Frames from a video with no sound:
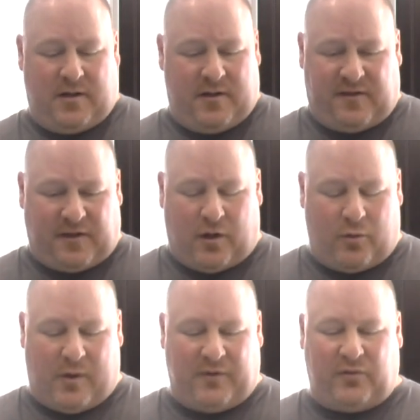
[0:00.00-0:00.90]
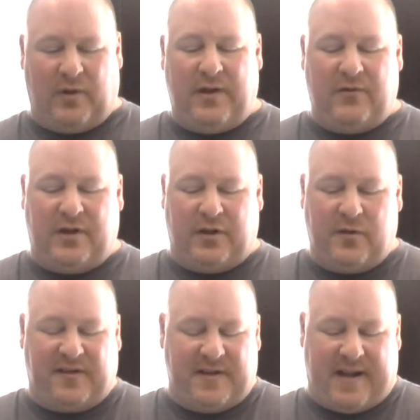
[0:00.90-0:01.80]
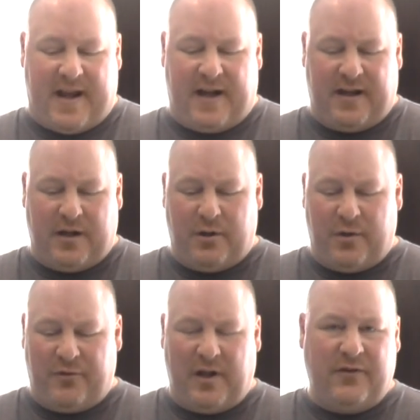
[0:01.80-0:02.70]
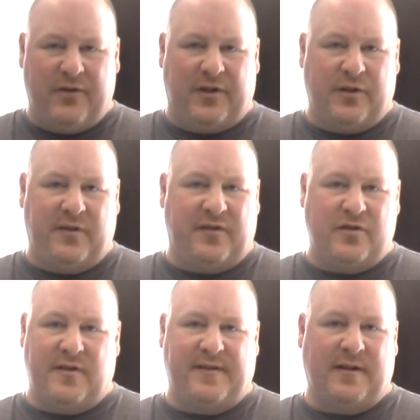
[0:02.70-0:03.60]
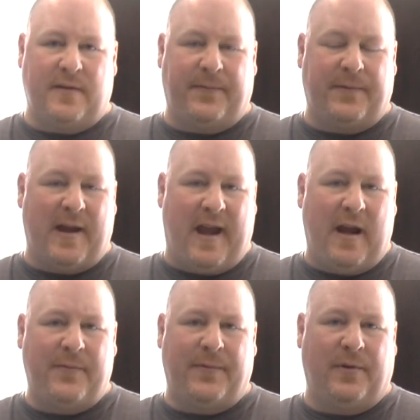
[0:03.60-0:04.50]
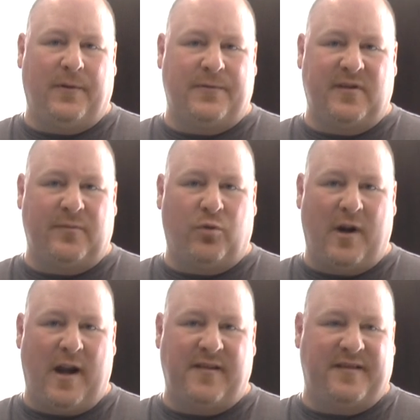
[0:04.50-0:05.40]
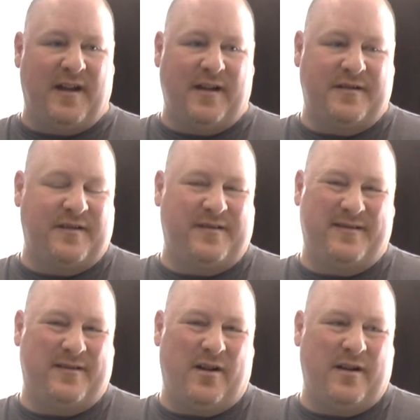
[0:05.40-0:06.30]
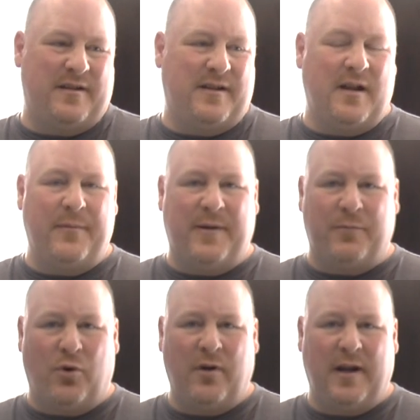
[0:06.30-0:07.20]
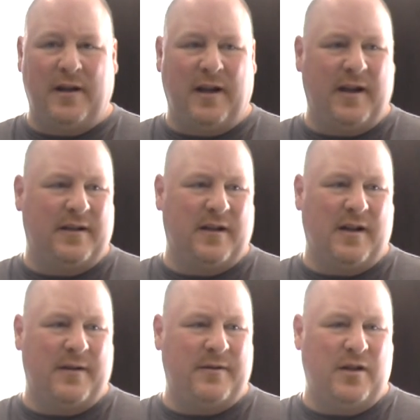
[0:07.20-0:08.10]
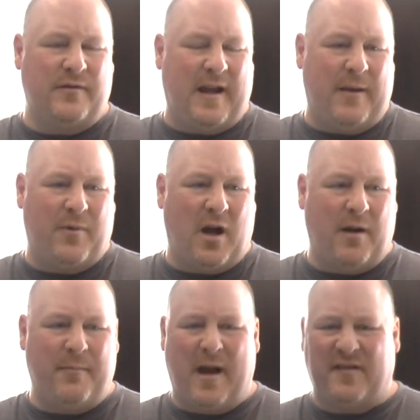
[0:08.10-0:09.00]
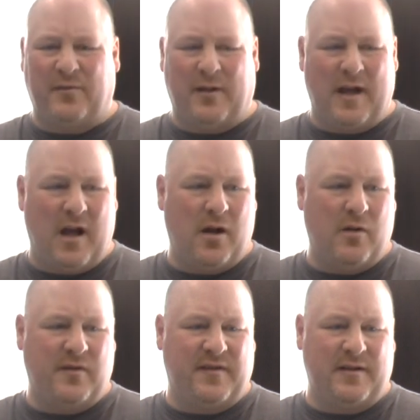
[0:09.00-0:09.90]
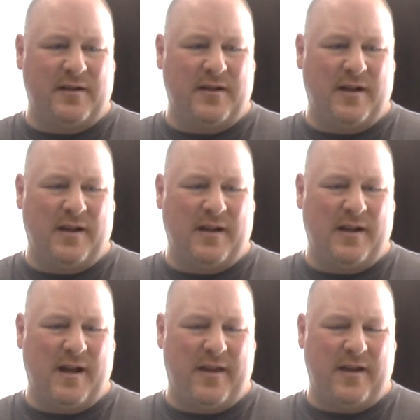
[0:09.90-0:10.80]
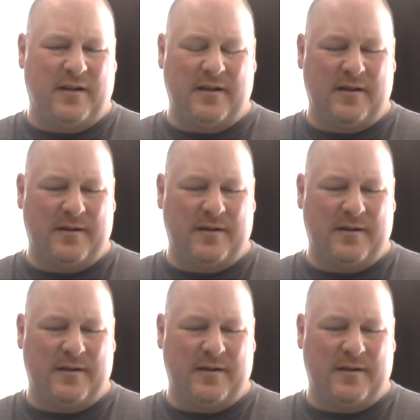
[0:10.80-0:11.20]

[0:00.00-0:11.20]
So what was really reduced in Canada here, you really reduced to just like a handful of just brands that just started becoming boring, like Nabog, Maxwell House, and I think